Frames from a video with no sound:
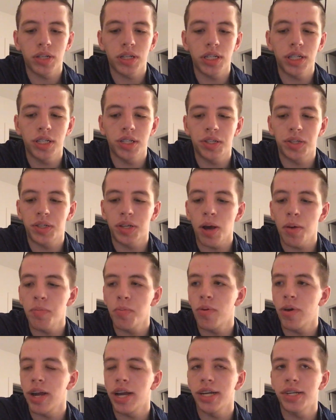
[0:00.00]
in some
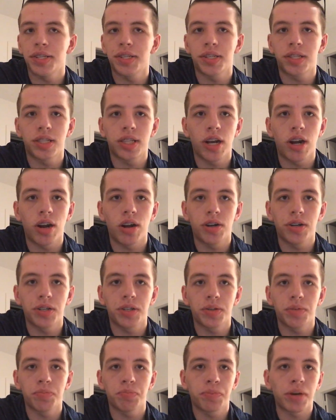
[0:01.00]
ways, there's
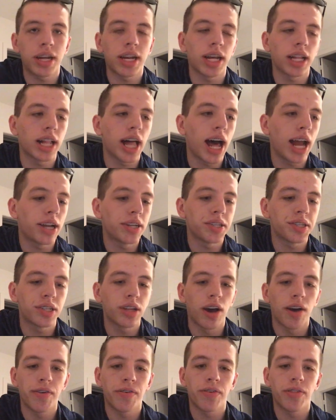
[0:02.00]
been a lot of
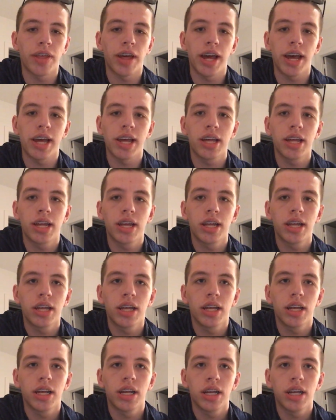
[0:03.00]
stuff that
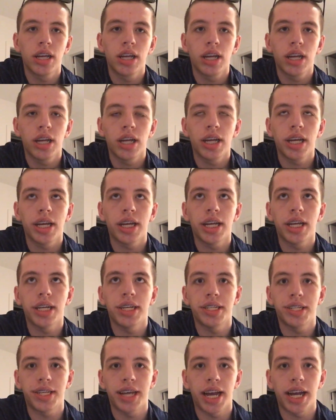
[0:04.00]

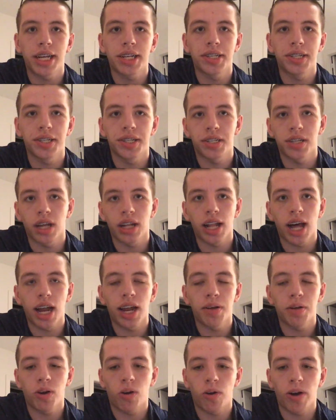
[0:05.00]
in Texas, a
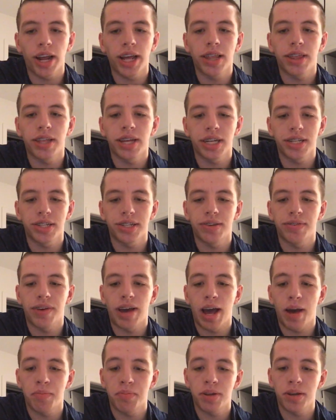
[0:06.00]
lot of great things have
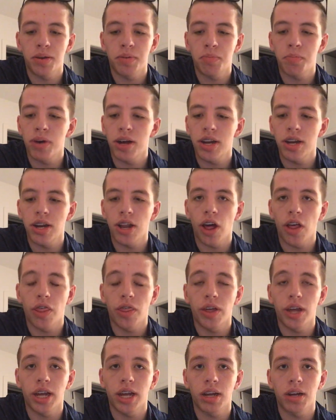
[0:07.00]
happened, but
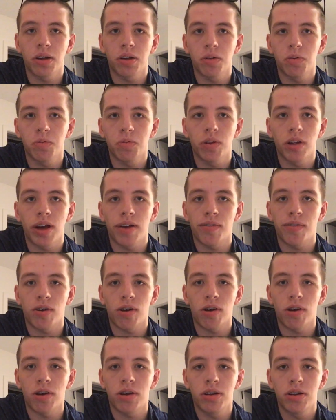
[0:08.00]
nothing will
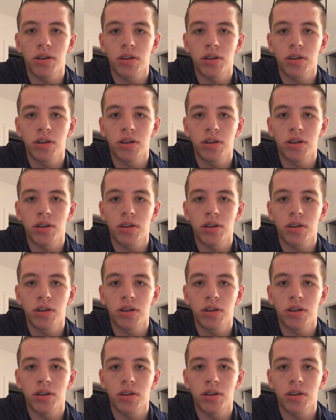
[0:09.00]
ever